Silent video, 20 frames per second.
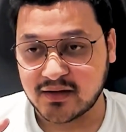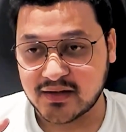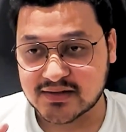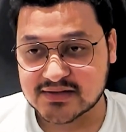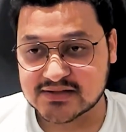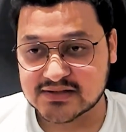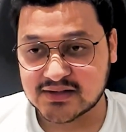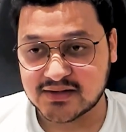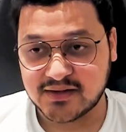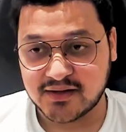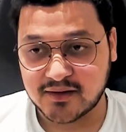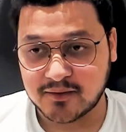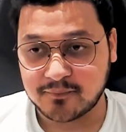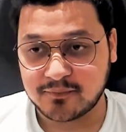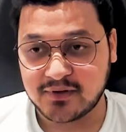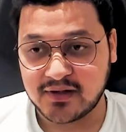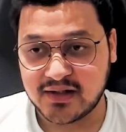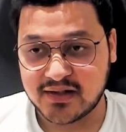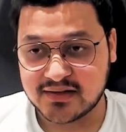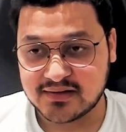insert,
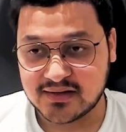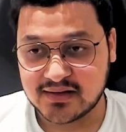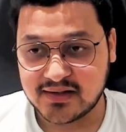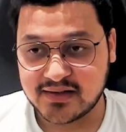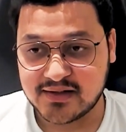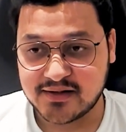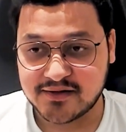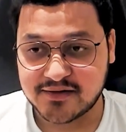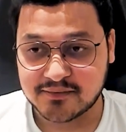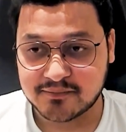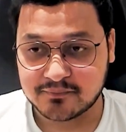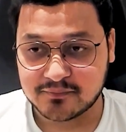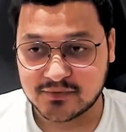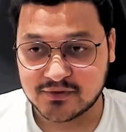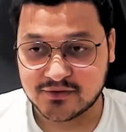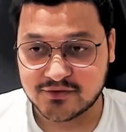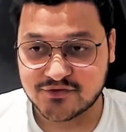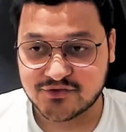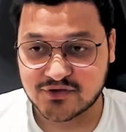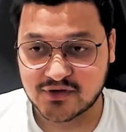update, delete,
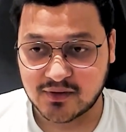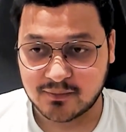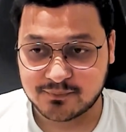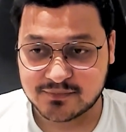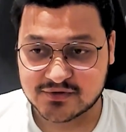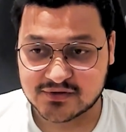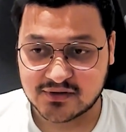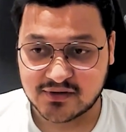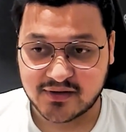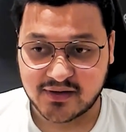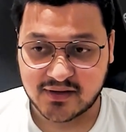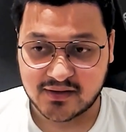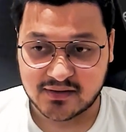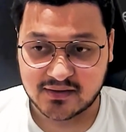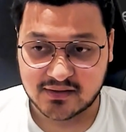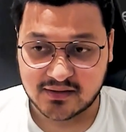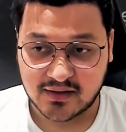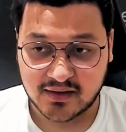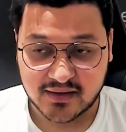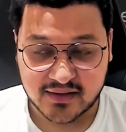merge, upsert,
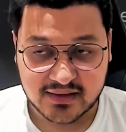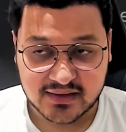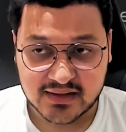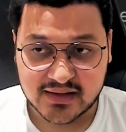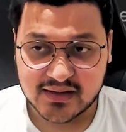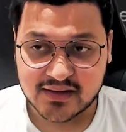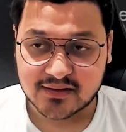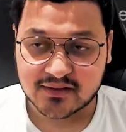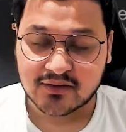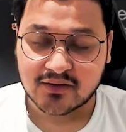and undelete.